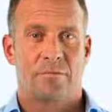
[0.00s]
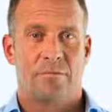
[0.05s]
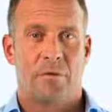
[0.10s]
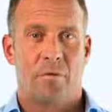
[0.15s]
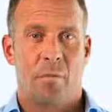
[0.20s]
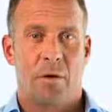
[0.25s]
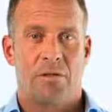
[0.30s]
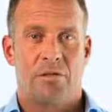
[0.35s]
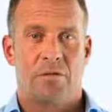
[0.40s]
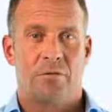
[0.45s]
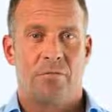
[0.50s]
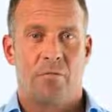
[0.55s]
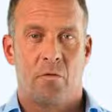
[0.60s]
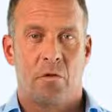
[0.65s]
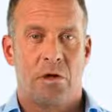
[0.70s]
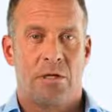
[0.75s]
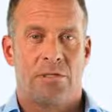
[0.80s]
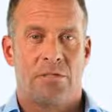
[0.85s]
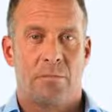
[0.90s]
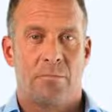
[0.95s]
Once the
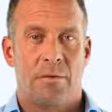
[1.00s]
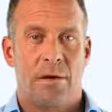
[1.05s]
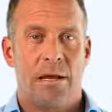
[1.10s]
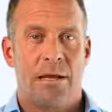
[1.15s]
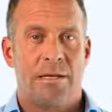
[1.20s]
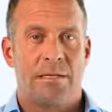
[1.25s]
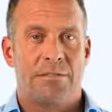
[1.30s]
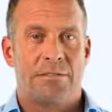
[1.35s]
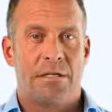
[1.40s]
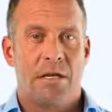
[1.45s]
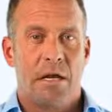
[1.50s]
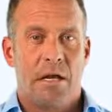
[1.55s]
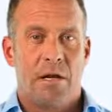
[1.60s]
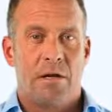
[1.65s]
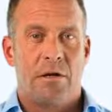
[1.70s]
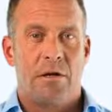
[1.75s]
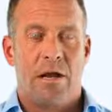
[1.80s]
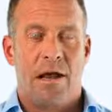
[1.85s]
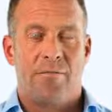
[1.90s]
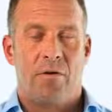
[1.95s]
fork is complete,
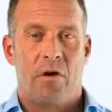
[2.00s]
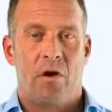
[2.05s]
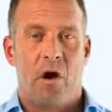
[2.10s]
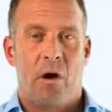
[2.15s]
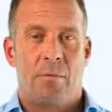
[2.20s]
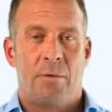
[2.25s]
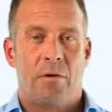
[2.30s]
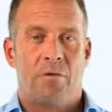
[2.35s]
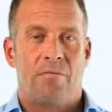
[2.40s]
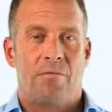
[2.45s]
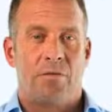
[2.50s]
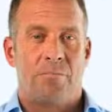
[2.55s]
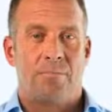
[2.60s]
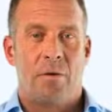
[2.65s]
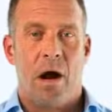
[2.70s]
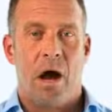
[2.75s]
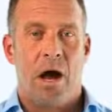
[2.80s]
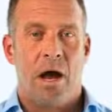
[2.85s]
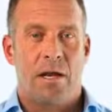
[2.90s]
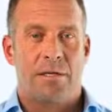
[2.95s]
you'll have a copy of the
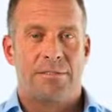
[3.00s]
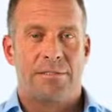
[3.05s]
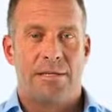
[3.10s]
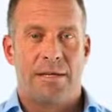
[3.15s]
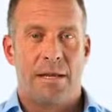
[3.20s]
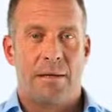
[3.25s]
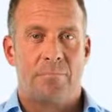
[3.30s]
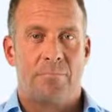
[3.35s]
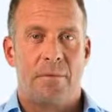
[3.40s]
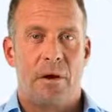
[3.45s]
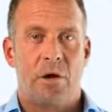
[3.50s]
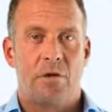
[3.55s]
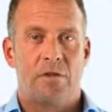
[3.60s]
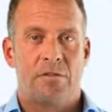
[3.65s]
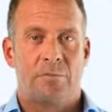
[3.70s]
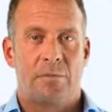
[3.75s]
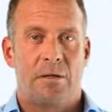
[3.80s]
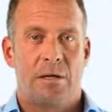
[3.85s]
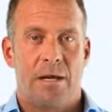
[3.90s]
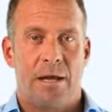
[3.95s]
PassKit
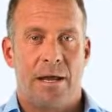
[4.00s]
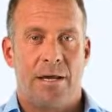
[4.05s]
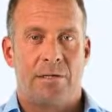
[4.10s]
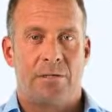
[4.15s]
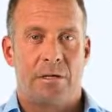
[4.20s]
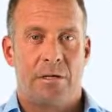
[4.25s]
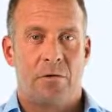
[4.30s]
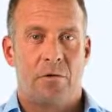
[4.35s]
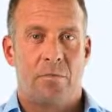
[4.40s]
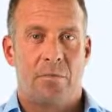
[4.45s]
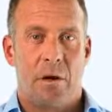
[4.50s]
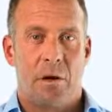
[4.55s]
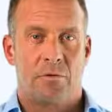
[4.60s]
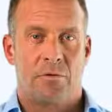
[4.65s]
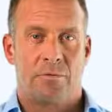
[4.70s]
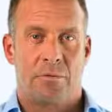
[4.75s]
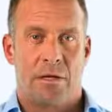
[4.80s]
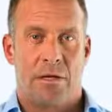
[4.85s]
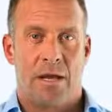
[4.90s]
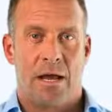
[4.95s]
Postman collection in your
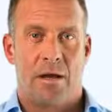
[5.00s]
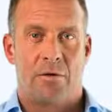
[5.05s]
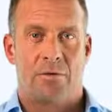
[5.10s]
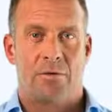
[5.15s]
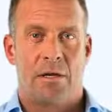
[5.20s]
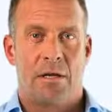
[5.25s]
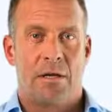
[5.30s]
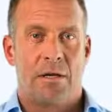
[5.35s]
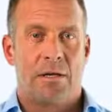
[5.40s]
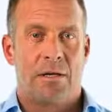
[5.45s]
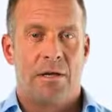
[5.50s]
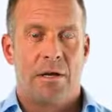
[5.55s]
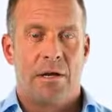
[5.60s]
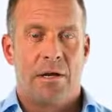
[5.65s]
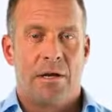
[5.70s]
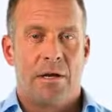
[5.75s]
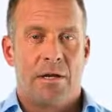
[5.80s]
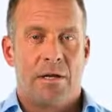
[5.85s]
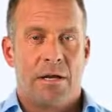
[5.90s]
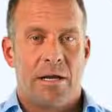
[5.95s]
Postman account.
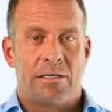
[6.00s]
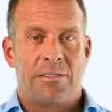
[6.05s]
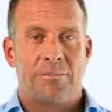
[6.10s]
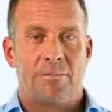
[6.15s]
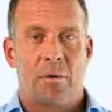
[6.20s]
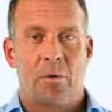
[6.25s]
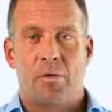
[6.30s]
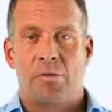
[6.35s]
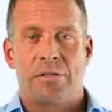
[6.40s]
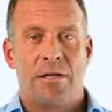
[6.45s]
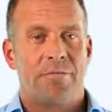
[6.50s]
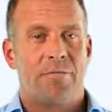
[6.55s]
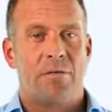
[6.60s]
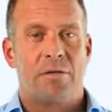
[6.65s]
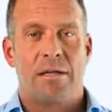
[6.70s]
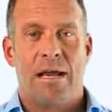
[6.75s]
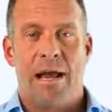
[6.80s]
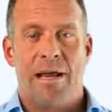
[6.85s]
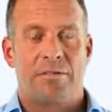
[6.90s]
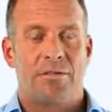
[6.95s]
Explore
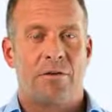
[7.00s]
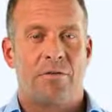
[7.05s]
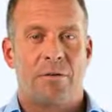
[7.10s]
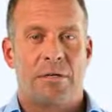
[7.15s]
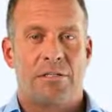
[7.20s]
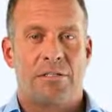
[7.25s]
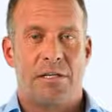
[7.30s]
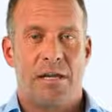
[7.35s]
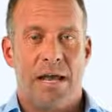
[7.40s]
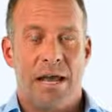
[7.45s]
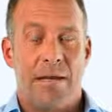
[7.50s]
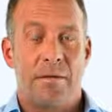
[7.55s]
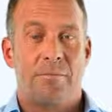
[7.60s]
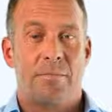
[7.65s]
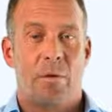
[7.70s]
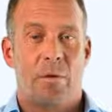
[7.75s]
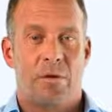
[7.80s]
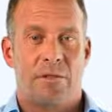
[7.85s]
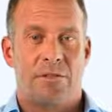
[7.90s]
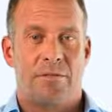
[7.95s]
different categories and
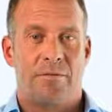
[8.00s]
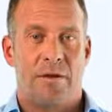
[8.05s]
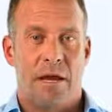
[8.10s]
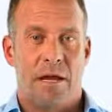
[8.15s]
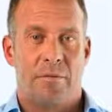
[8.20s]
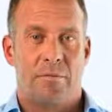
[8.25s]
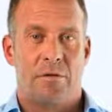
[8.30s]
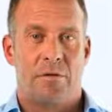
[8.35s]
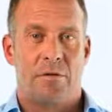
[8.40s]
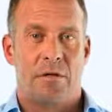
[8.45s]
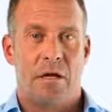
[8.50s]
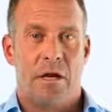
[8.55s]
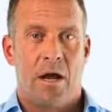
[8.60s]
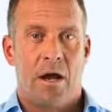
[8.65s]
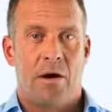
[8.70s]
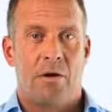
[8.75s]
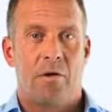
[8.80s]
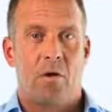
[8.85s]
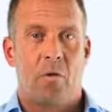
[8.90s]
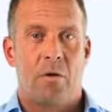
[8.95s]
endpoints available,
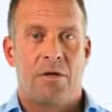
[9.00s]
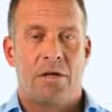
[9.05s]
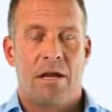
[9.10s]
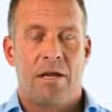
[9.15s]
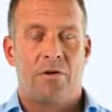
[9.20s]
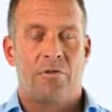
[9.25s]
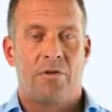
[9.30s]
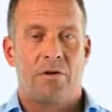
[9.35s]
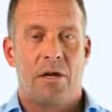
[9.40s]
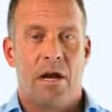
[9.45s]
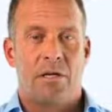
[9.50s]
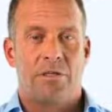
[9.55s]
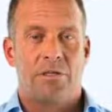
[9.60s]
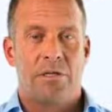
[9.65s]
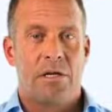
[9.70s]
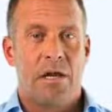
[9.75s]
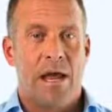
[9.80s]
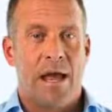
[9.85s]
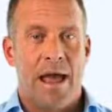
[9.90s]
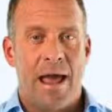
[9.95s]
along with the
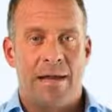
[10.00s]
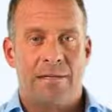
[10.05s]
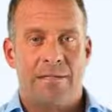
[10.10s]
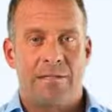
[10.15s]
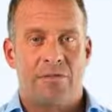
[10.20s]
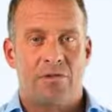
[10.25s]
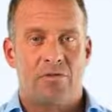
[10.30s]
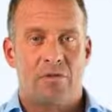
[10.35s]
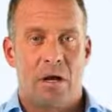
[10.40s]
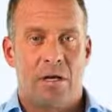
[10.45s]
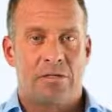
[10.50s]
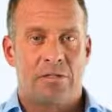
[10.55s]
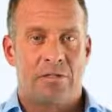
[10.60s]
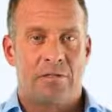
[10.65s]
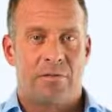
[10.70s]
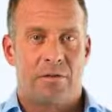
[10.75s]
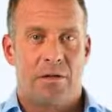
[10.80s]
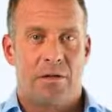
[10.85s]
introduction and instructions for